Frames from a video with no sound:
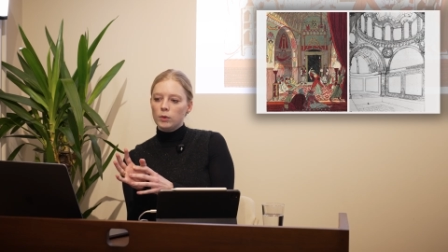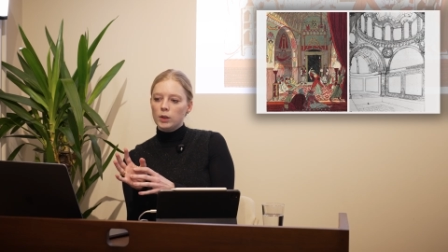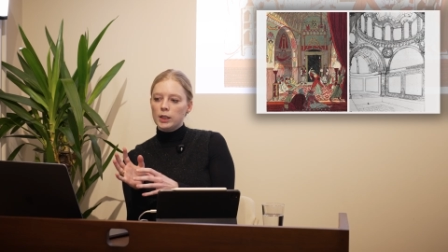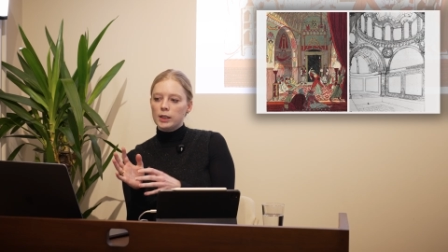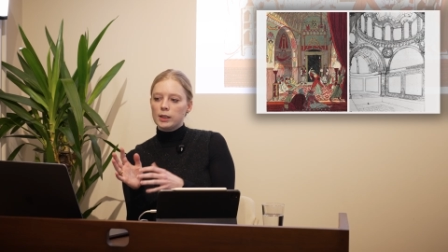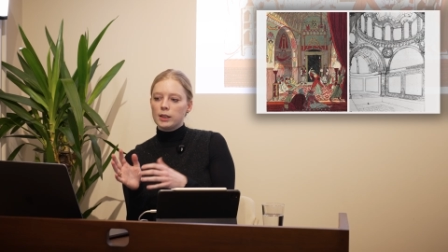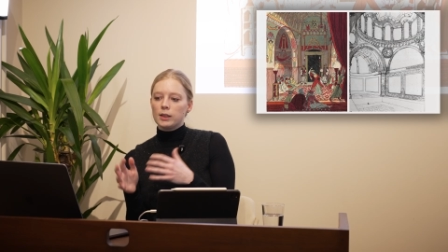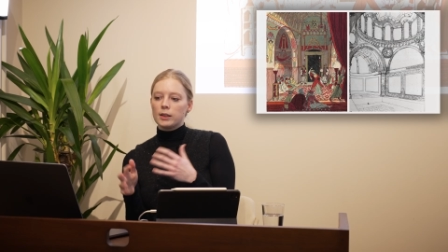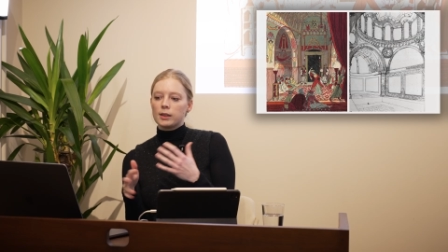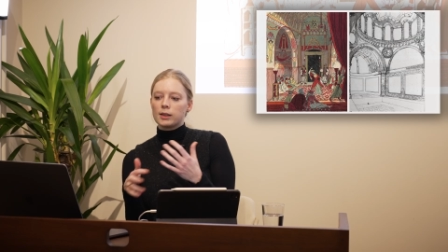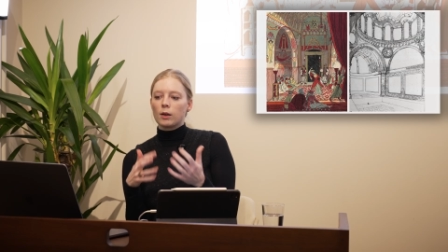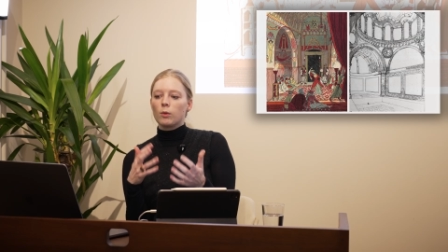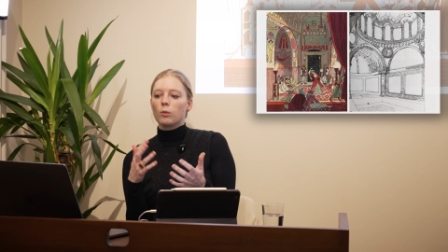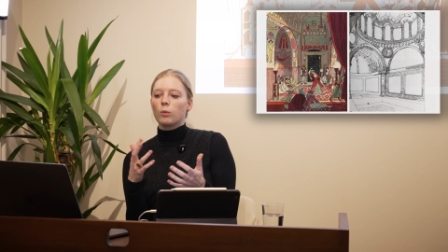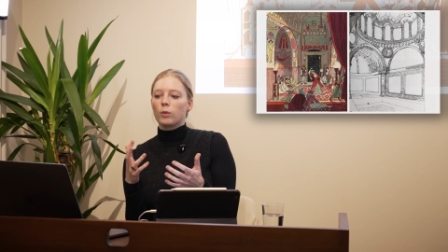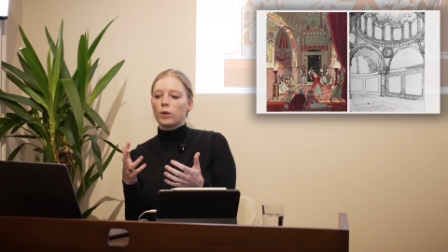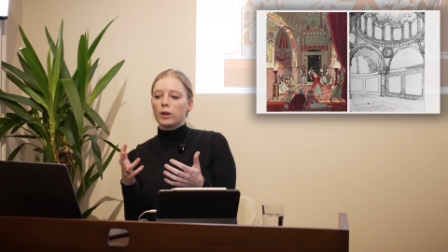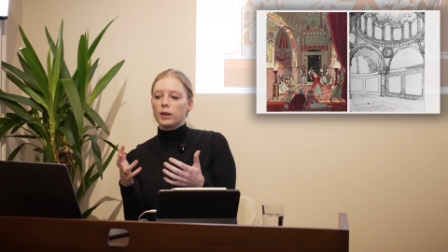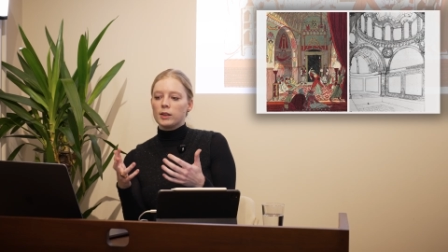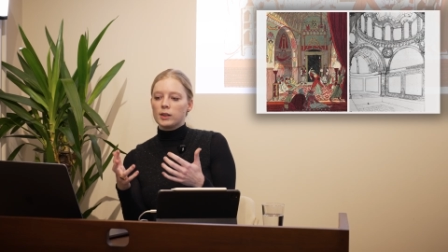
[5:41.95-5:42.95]
in
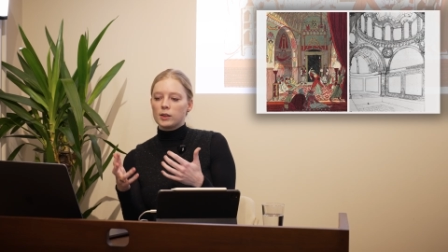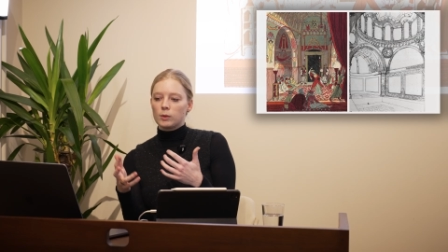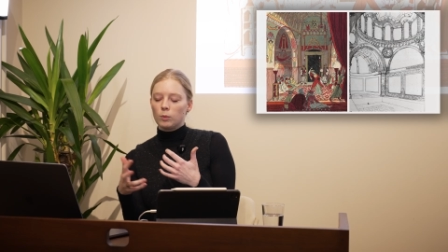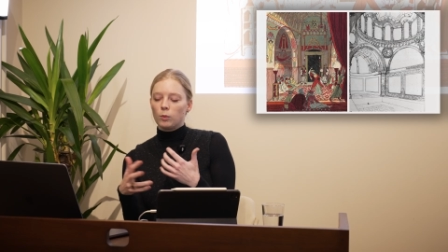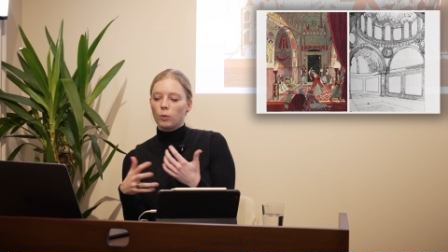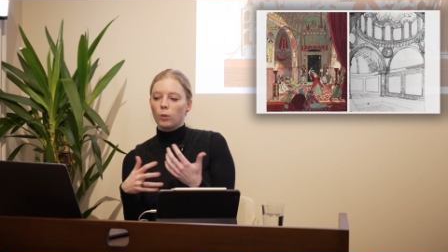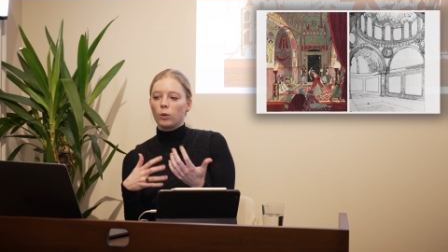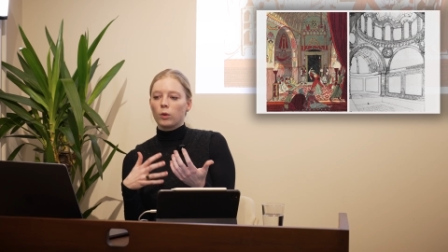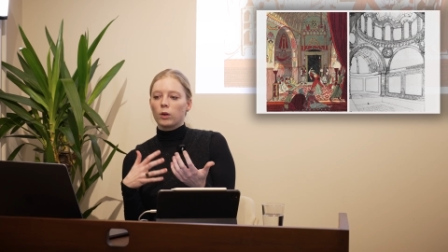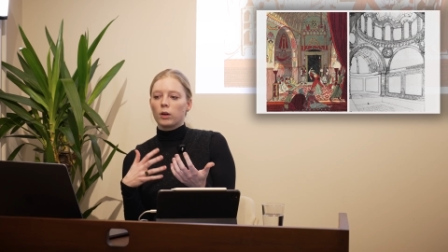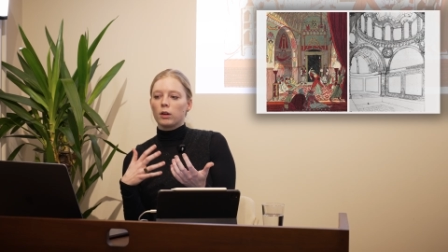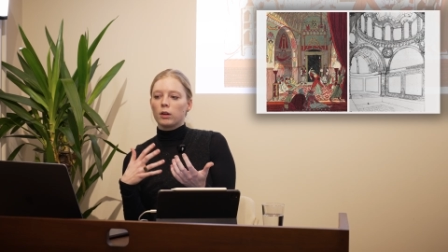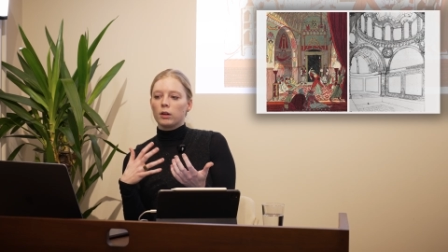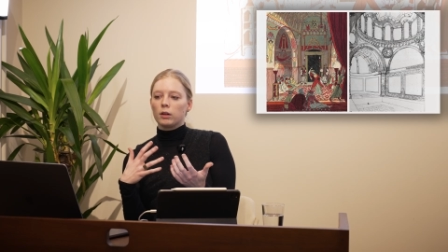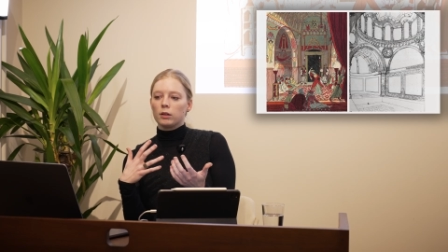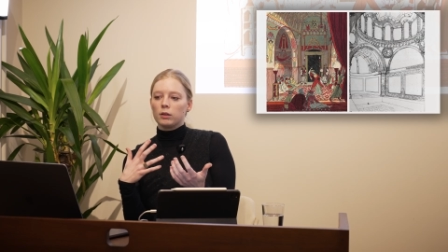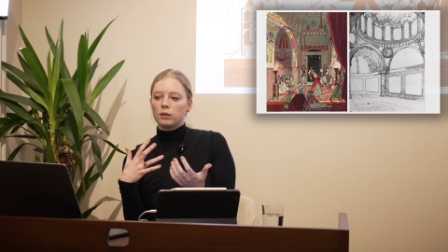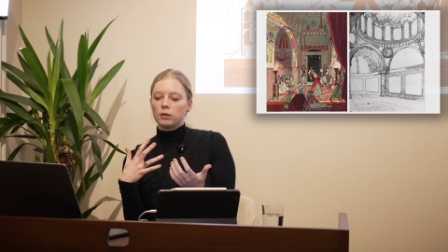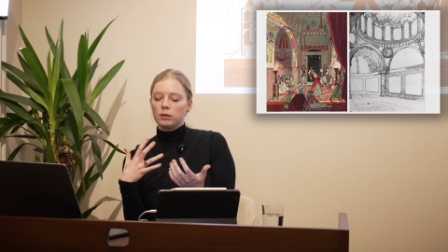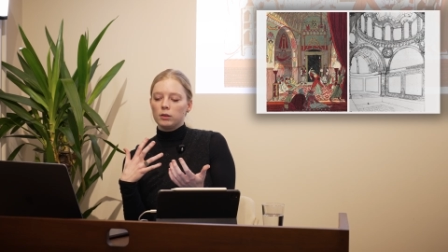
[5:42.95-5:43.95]
some ways
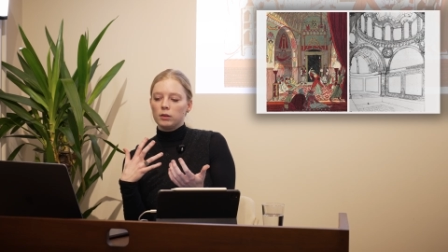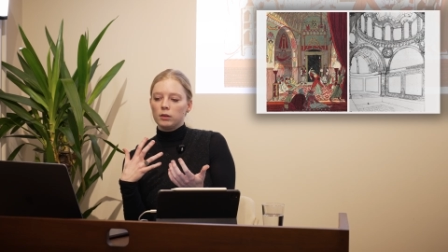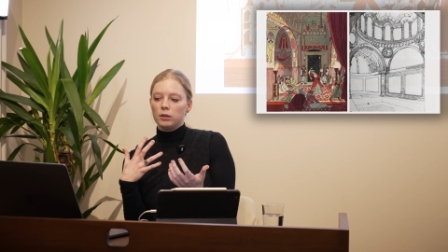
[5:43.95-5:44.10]
more